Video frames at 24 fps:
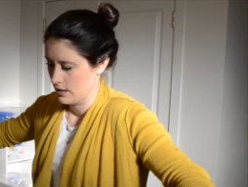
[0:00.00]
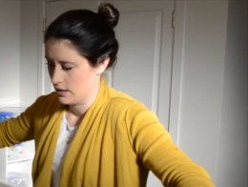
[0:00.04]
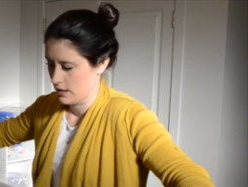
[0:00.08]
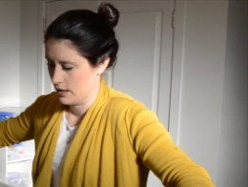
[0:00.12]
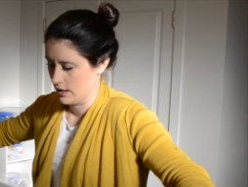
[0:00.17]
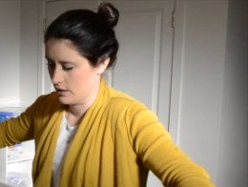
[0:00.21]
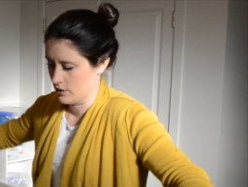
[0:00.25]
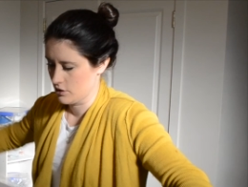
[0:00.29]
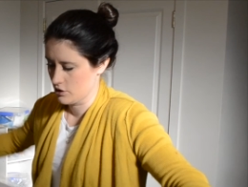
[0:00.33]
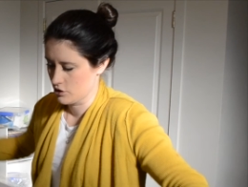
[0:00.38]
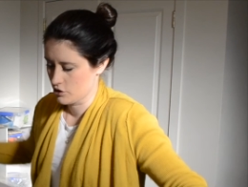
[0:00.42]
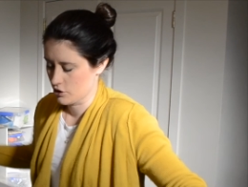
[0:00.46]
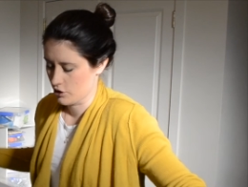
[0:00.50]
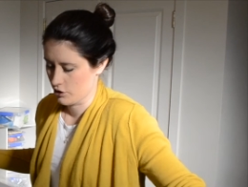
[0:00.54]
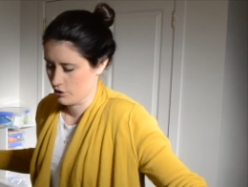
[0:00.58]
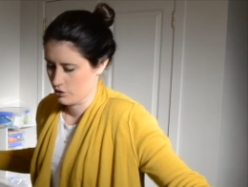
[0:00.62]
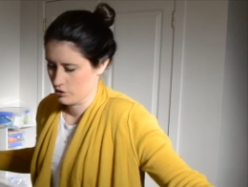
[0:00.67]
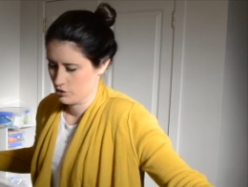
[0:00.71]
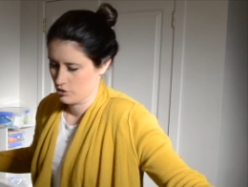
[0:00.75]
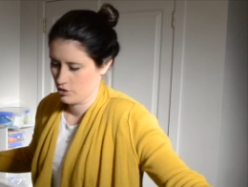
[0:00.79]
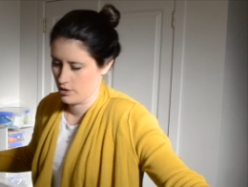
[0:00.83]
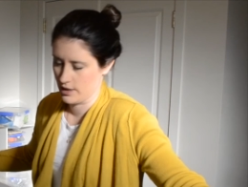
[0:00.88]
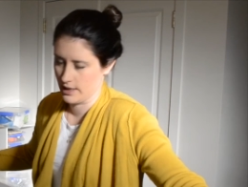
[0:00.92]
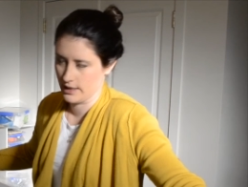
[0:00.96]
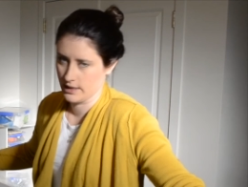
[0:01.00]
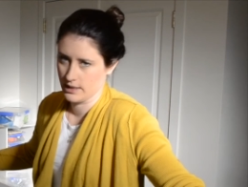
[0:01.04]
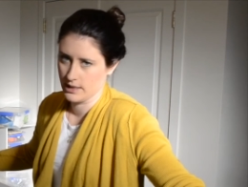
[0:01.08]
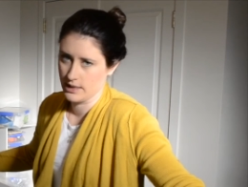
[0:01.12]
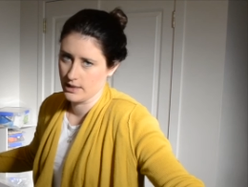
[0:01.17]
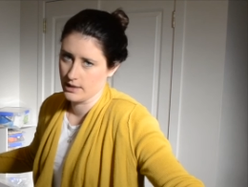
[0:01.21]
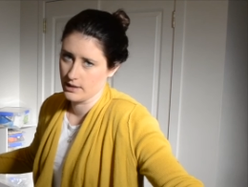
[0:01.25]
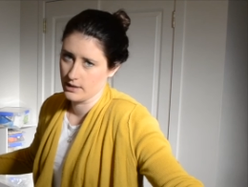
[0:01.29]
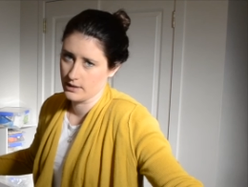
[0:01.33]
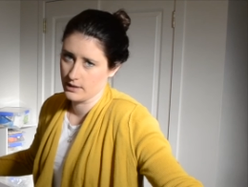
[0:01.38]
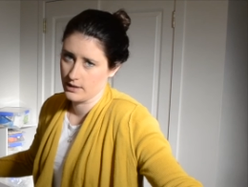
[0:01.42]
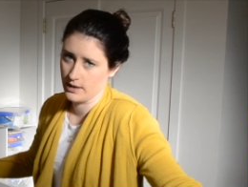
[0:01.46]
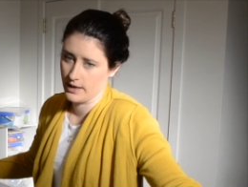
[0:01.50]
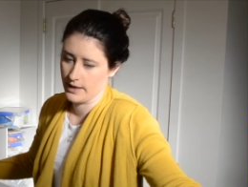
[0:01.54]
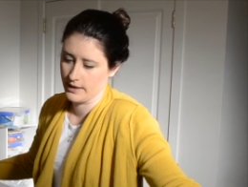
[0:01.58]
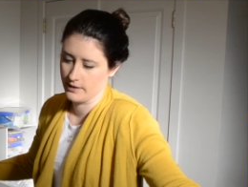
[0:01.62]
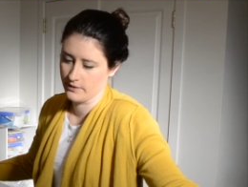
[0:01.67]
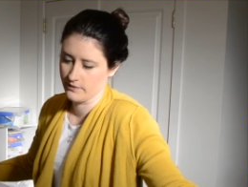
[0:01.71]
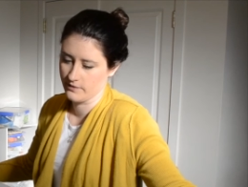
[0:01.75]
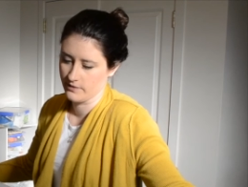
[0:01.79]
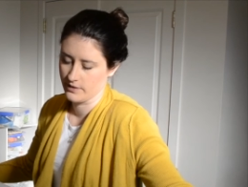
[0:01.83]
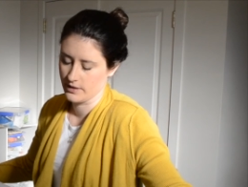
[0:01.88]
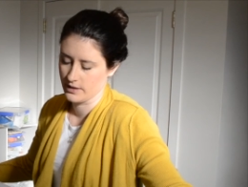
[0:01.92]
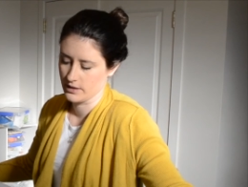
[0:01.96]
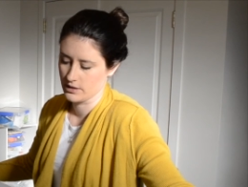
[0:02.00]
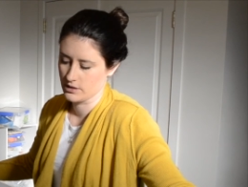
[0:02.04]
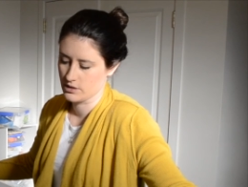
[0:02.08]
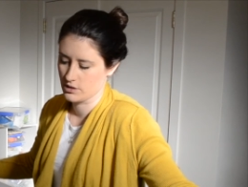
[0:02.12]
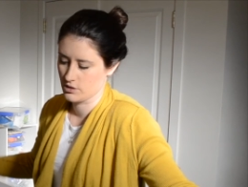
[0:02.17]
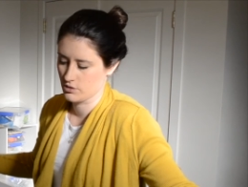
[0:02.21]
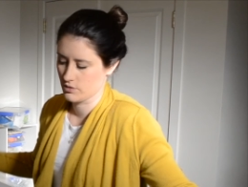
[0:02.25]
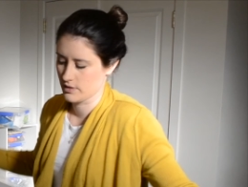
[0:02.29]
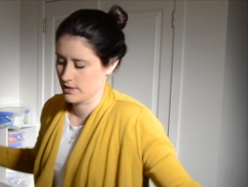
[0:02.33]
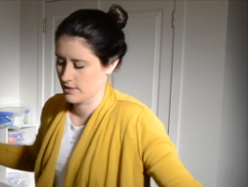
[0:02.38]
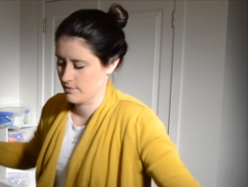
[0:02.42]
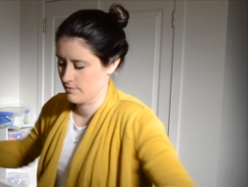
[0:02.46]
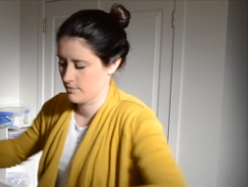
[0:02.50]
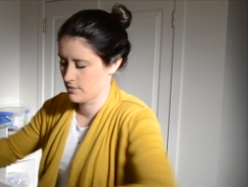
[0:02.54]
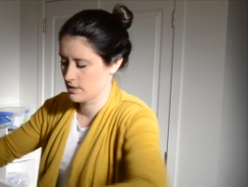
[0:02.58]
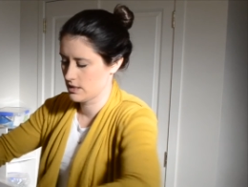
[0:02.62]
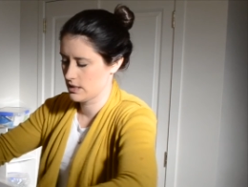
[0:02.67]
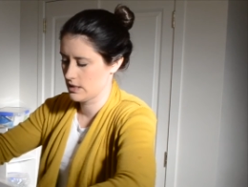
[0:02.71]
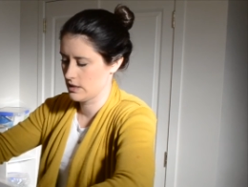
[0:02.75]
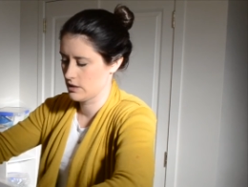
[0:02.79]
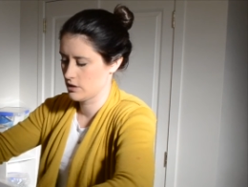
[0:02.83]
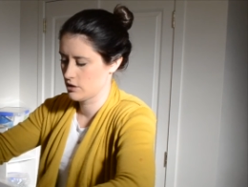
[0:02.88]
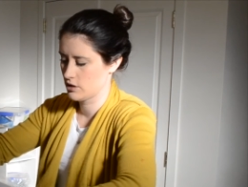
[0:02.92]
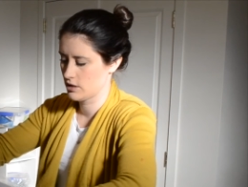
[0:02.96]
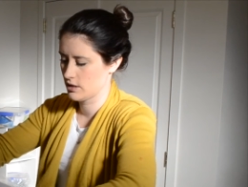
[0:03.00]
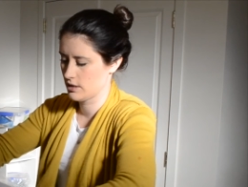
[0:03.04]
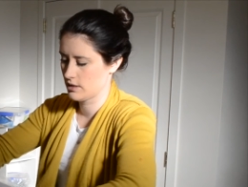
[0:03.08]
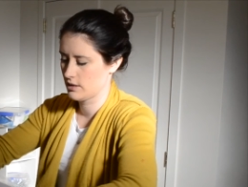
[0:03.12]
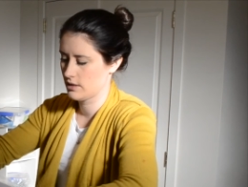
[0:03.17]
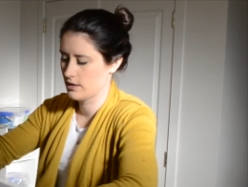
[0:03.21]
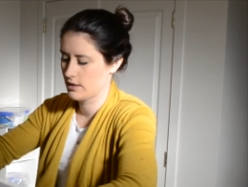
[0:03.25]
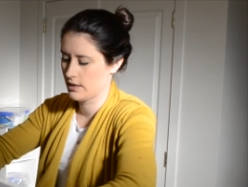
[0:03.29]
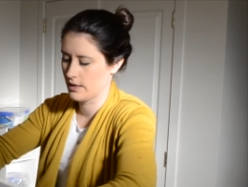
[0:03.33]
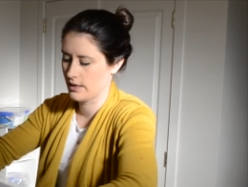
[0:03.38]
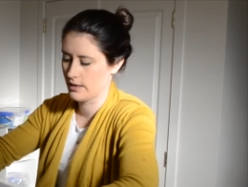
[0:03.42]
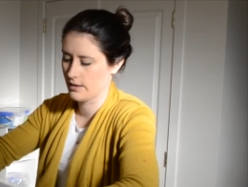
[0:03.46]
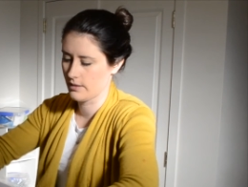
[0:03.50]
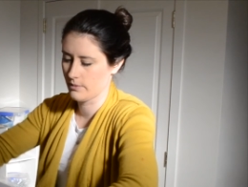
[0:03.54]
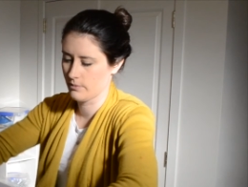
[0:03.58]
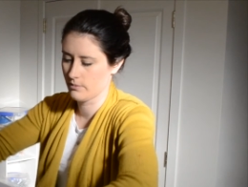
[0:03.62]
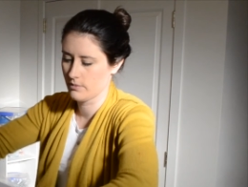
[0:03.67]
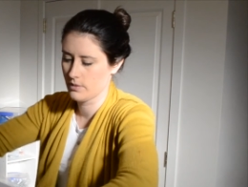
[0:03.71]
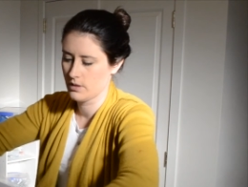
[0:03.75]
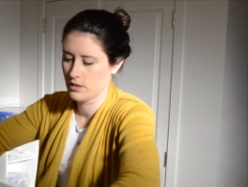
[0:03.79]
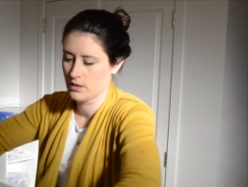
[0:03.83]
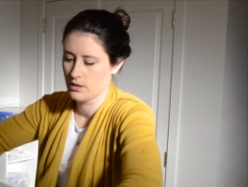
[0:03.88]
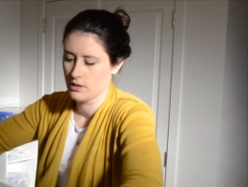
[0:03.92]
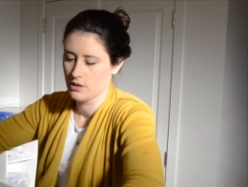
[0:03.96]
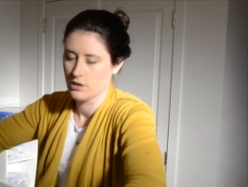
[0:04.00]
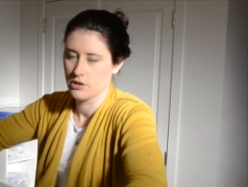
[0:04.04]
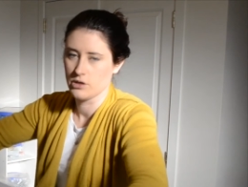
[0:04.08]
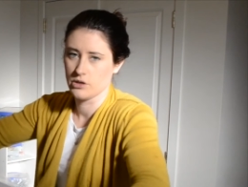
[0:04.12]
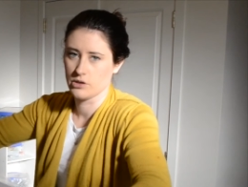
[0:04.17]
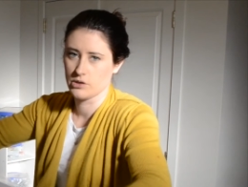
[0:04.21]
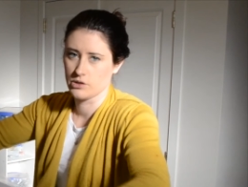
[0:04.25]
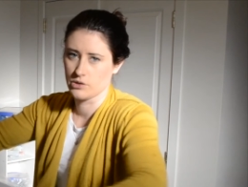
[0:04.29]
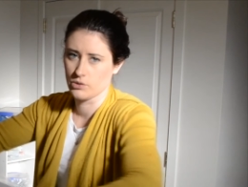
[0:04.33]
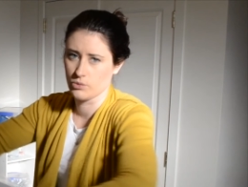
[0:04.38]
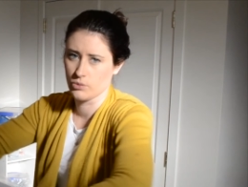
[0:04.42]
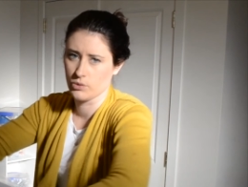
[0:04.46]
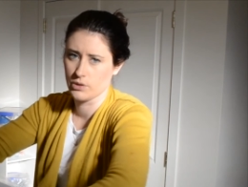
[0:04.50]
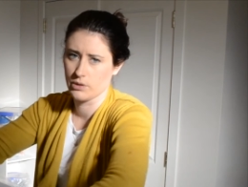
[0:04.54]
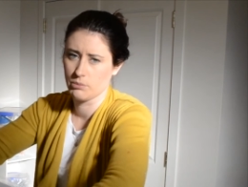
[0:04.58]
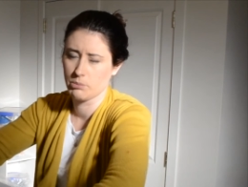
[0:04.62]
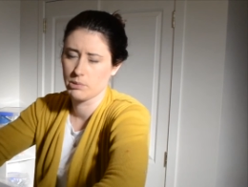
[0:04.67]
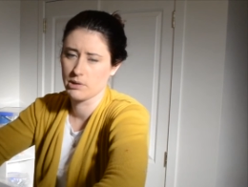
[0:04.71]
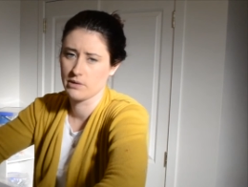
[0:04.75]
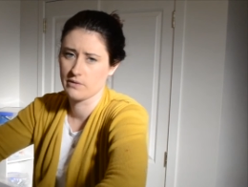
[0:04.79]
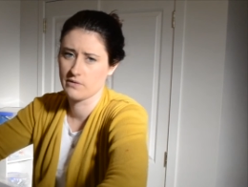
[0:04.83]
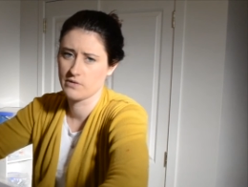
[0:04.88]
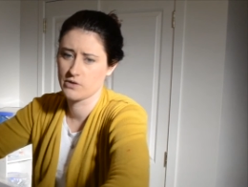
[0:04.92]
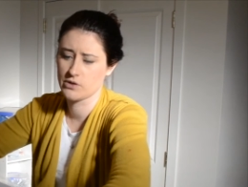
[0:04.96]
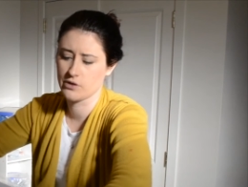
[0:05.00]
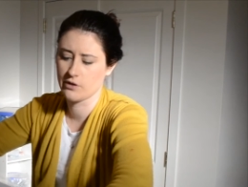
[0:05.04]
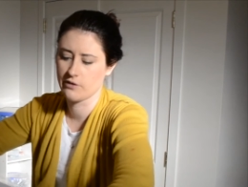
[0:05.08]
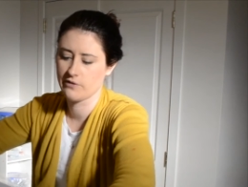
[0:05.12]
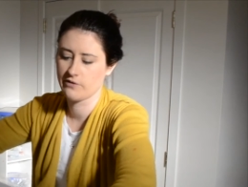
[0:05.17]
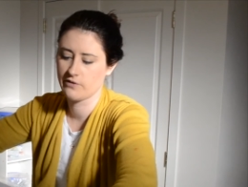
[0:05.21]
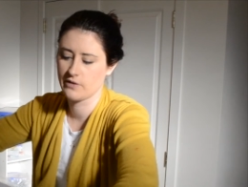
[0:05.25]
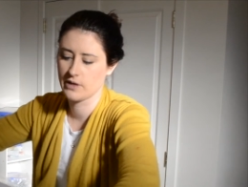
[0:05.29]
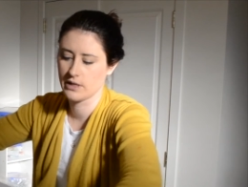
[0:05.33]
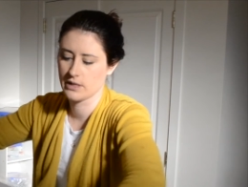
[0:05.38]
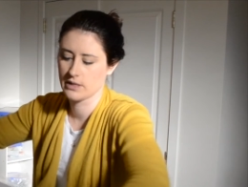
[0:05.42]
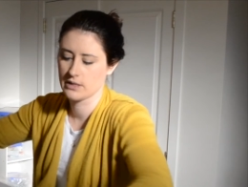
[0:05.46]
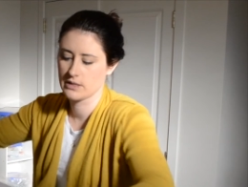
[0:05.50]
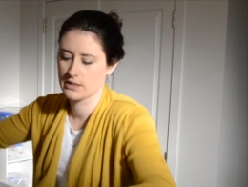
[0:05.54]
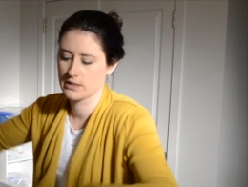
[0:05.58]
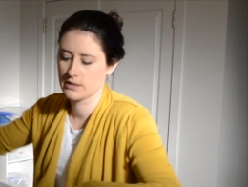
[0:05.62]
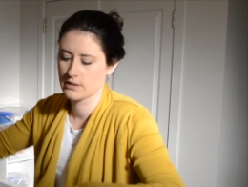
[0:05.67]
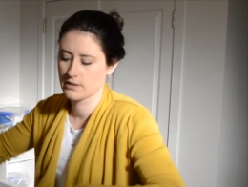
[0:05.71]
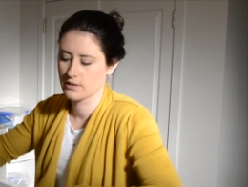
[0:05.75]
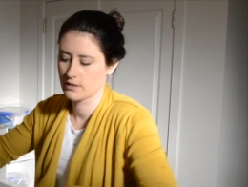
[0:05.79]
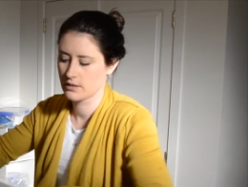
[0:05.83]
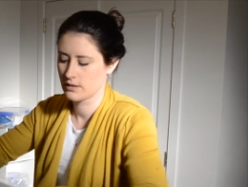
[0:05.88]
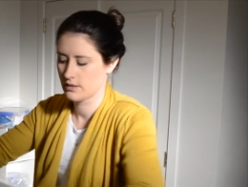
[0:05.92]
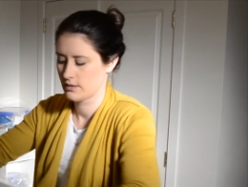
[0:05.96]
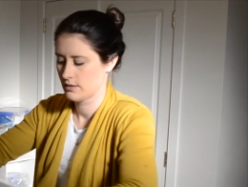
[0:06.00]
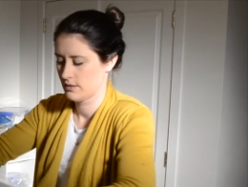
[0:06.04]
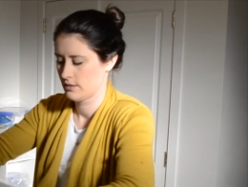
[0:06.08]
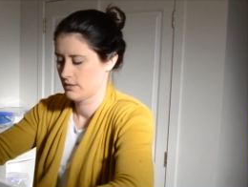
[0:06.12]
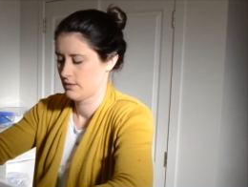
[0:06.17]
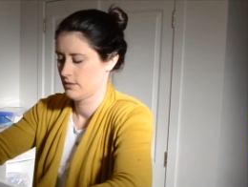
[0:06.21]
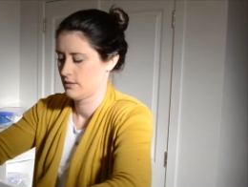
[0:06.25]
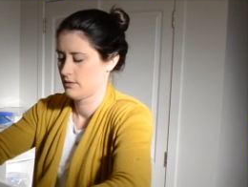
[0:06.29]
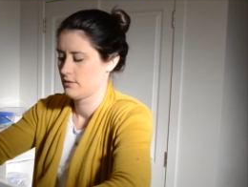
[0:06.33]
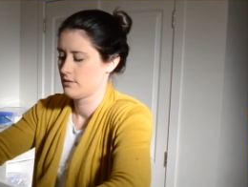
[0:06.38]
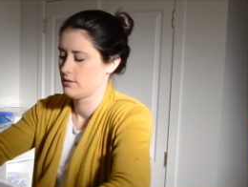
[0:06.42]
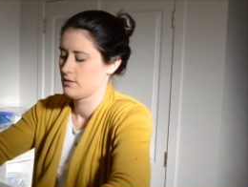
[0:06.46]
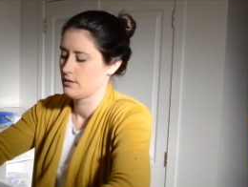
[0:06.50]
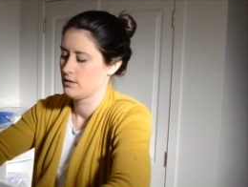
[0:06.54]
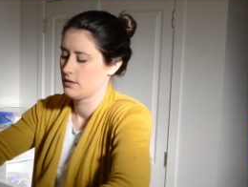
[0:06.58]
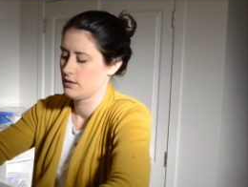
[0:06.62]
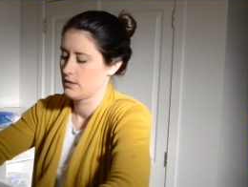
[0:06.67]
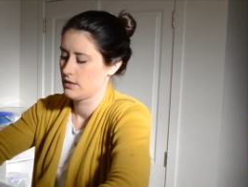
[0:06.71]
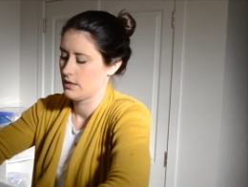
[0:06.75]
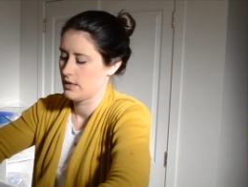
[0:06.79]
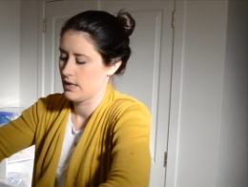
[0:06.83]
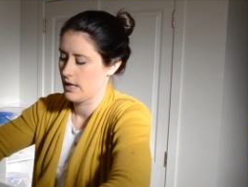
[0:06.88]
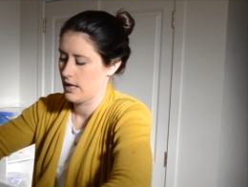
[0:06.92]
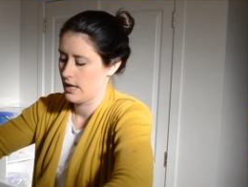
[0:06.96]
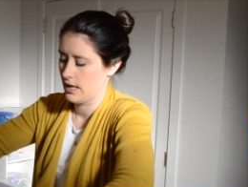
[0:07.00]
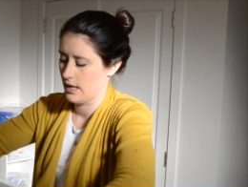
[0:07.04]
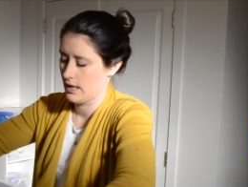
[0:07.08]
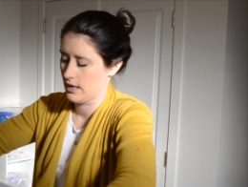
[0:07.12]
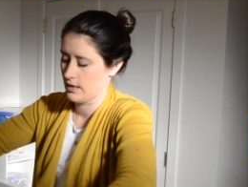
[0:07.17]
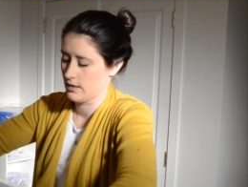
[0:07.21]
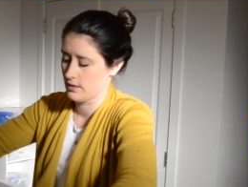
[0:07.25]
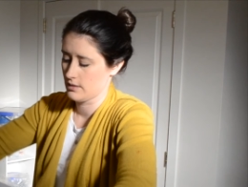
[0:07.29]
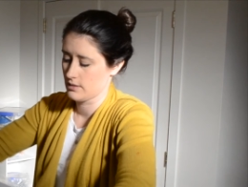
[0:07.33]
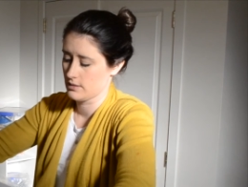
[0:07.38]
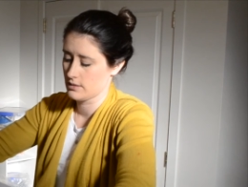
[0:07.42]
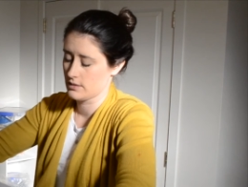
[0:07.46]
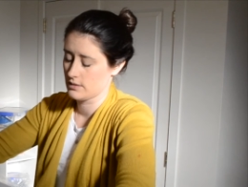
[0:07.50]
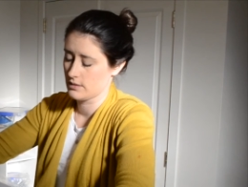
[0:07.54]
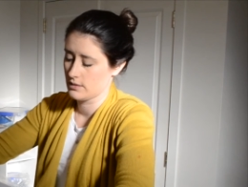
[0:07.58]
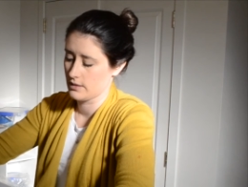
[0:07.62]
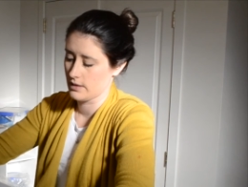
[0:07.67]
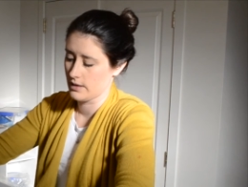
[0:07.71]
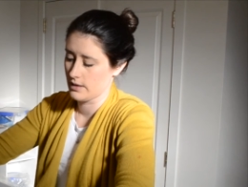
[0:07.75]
And you don't try and get kind of extreme tension, you still want a bit of softness, and